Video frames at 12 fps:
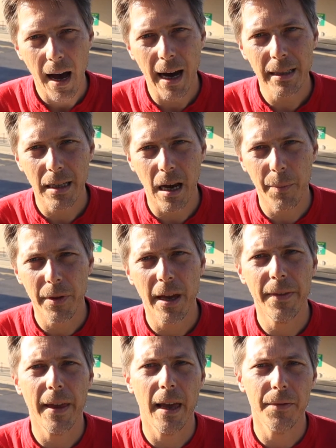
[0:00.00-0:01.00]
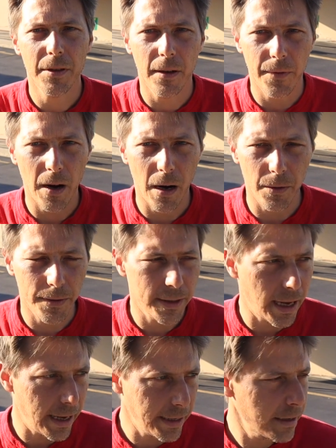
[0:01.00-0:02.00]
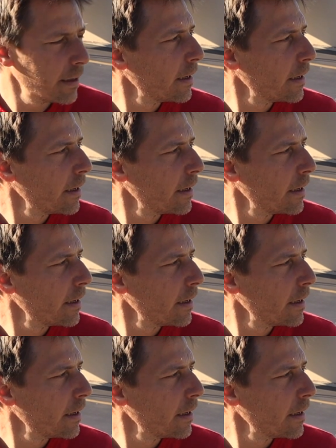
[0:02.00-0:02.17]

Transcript: On top of that, they have stuff for outside.